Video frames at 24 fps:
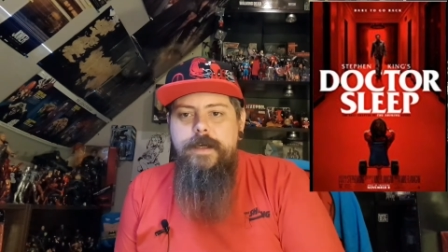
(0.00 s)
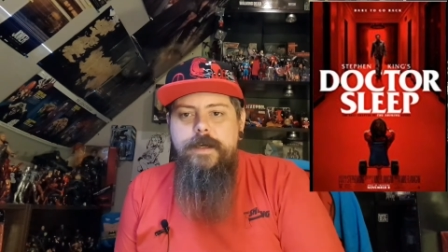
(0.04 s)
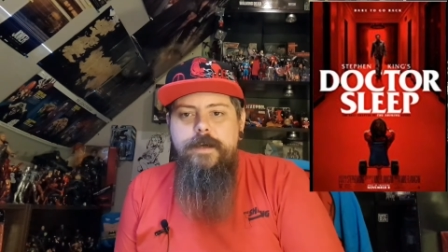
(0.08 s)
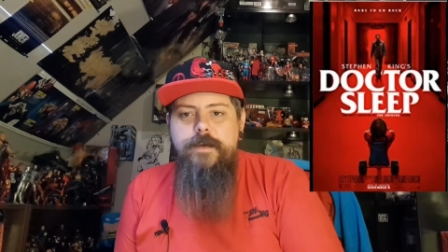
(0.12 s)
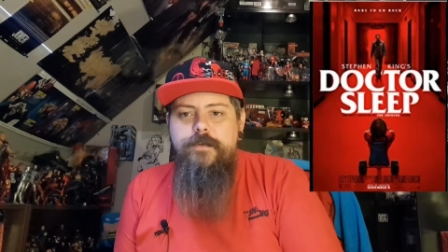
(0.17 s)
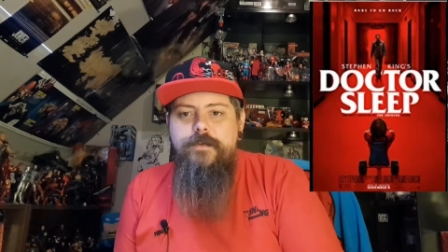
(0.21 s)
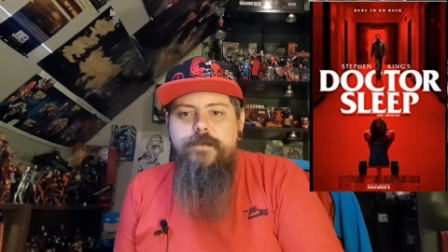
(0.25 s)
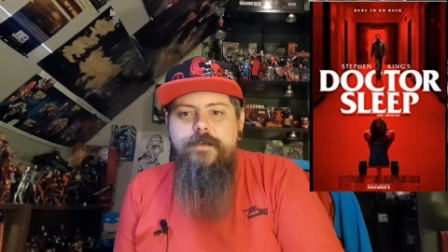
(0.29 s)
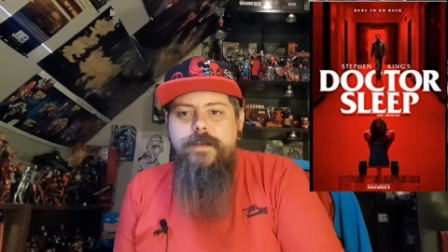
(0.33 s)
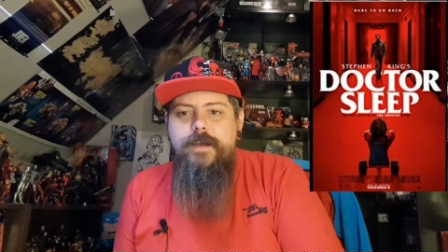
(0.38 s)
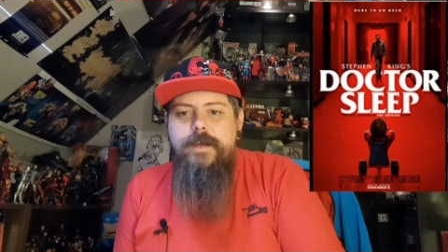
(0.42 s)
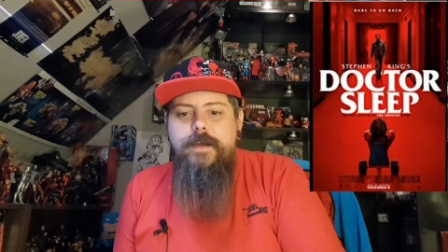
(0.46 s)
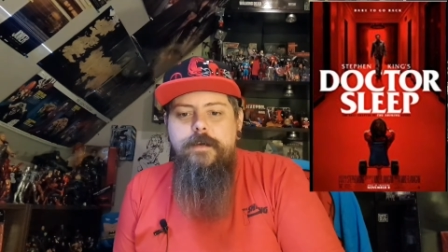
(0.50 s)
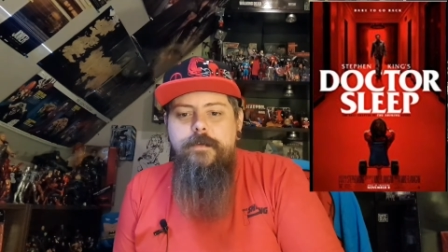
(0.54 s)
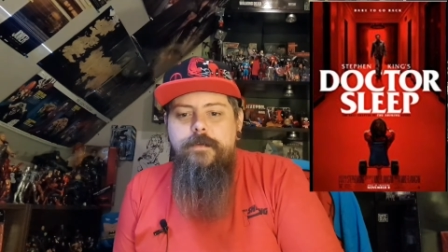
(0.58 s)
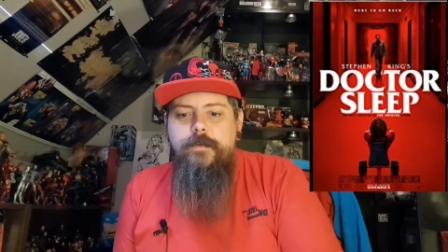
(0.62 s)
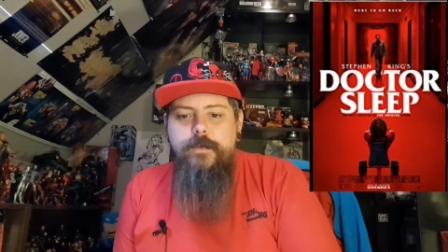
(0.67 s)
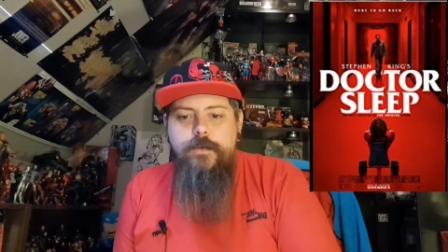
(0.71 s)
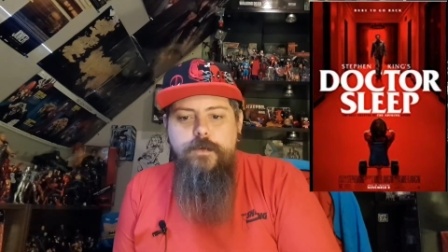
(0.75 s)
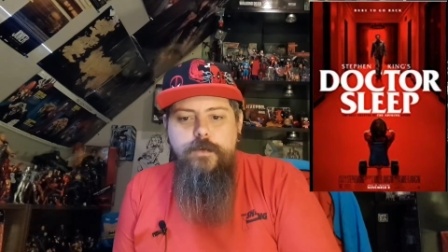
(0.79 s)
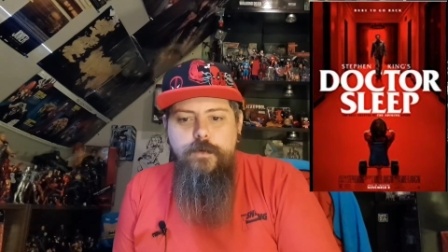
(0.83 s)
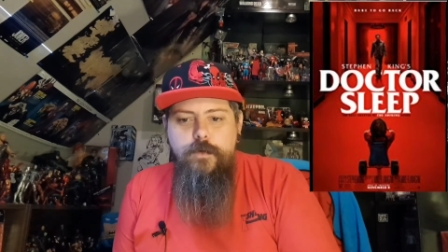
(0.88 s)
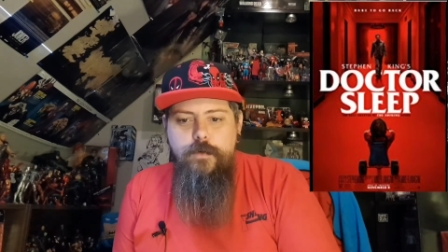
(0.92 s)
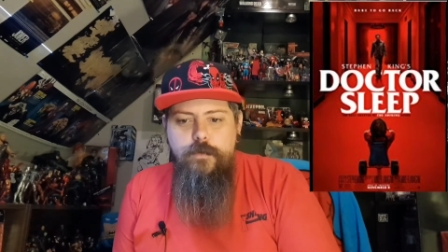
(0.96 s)
it isn't there
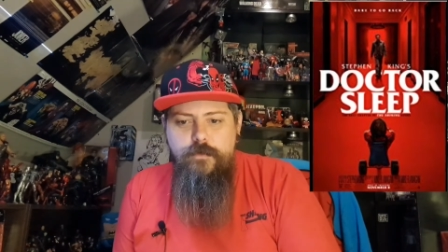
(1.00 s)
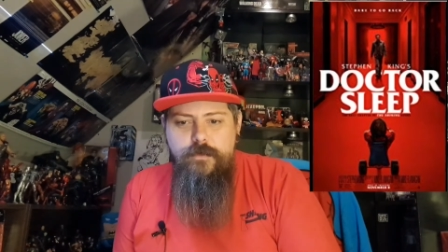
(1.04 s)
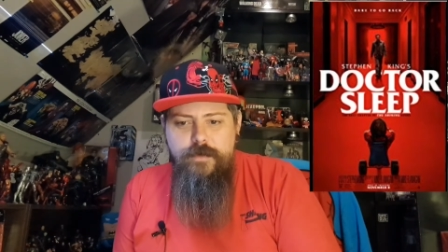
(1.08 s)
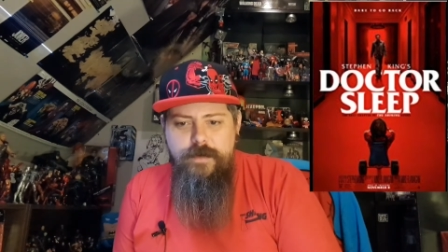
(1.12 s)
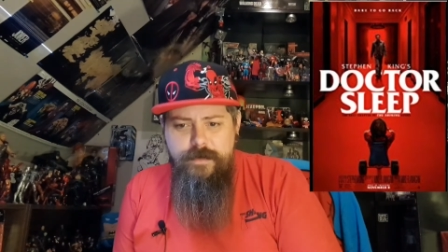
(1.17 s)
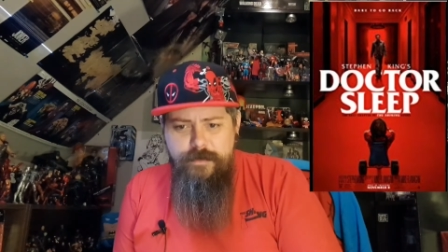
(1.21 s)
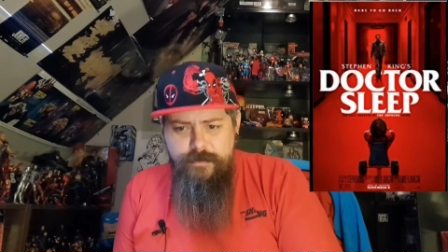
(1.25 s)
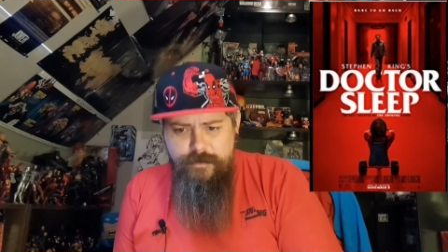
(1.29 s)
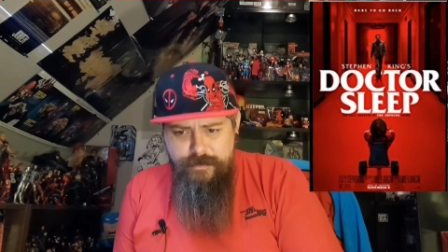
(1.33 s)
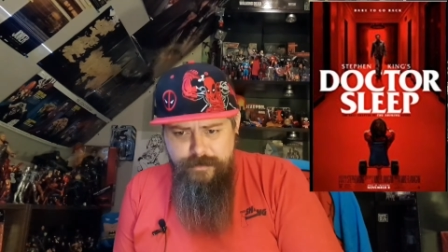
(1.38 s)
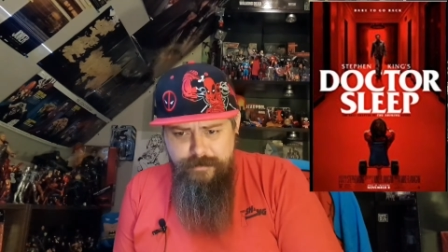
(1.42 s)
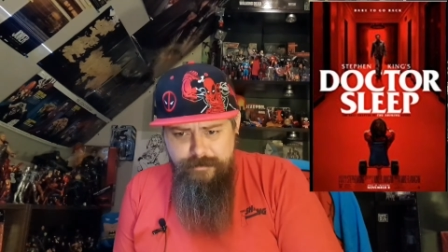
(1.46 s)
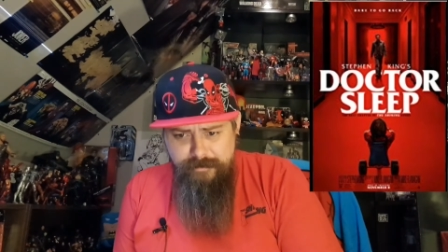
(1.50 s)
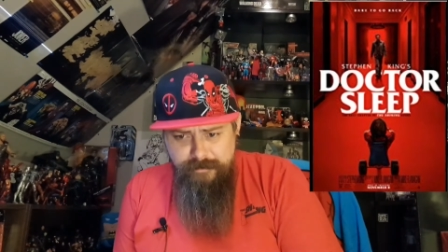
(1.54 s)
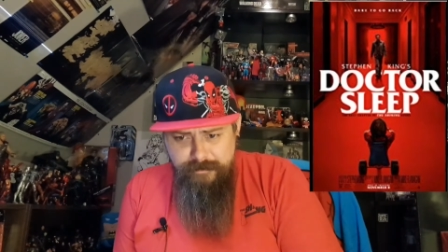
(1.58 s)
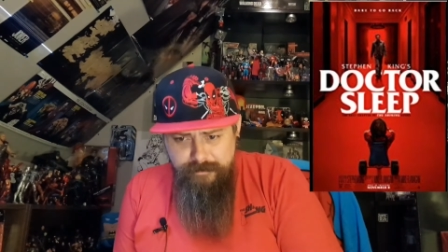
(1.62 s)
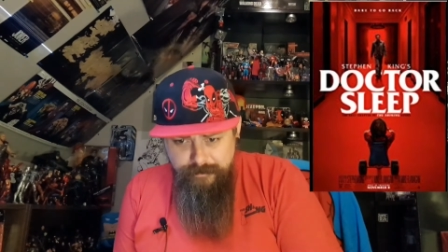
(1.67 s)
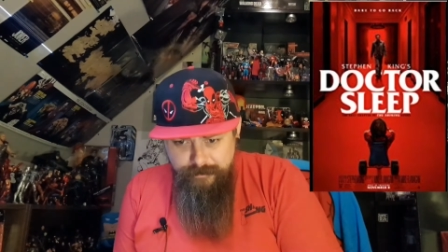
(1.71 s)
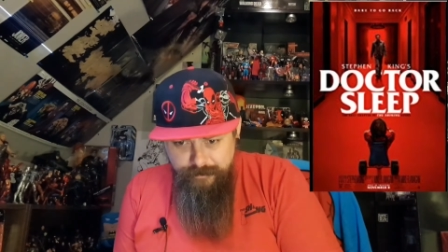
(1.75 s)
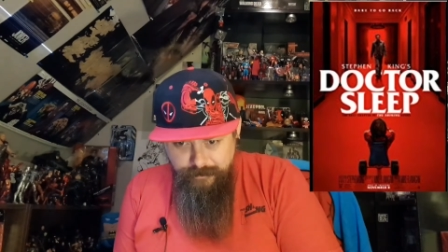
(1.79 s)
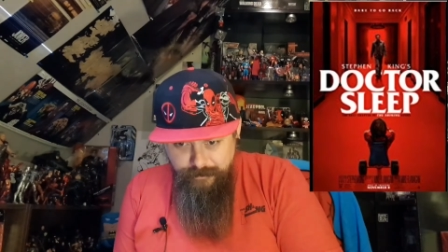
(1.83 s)
for no reason.